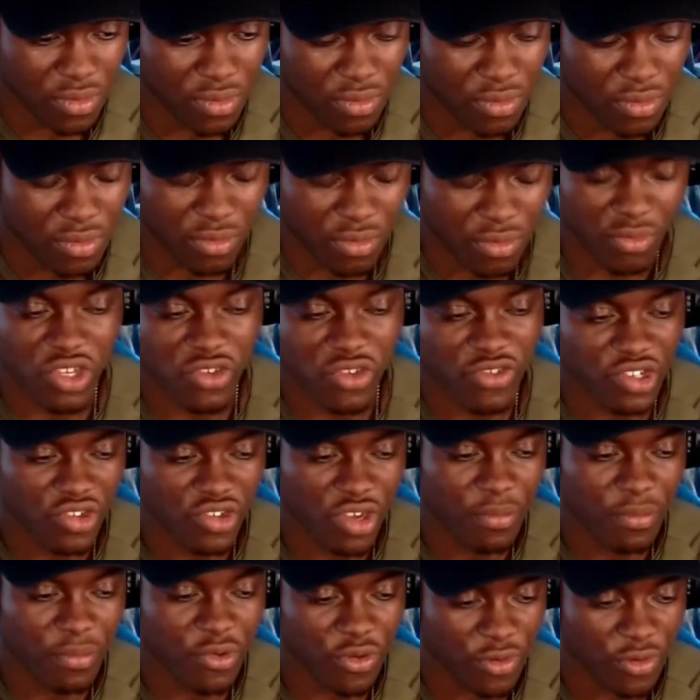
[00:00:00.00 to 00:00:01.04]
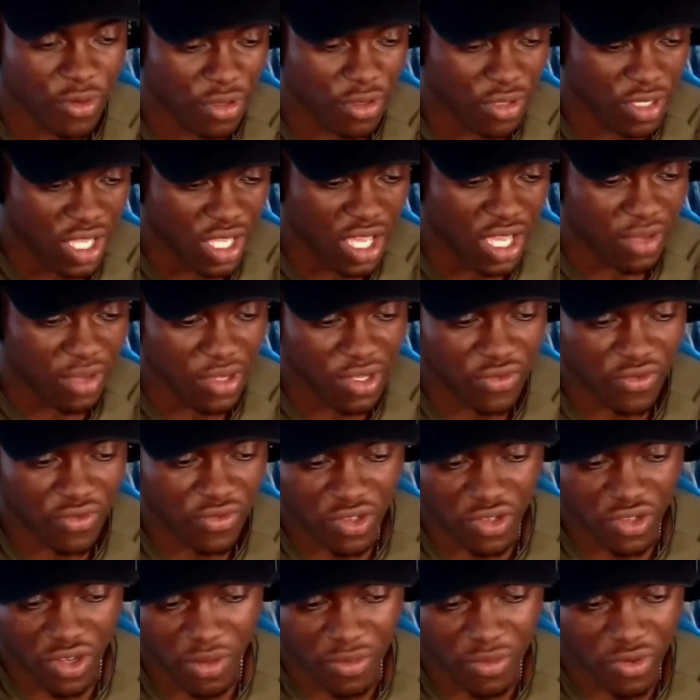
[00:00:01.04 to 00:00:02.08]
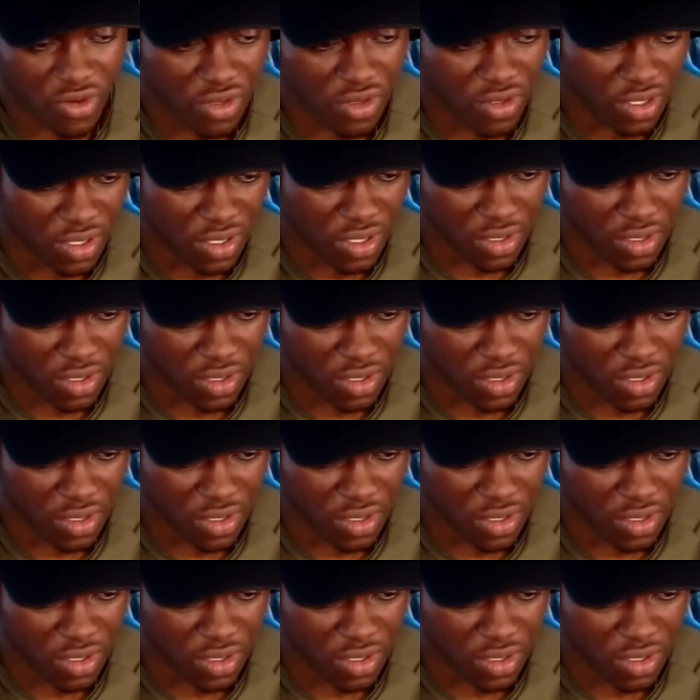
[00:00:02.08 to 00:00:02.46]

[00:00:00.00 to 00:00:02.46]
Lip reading: When you're in trouble. Yeah, when you're in trouble.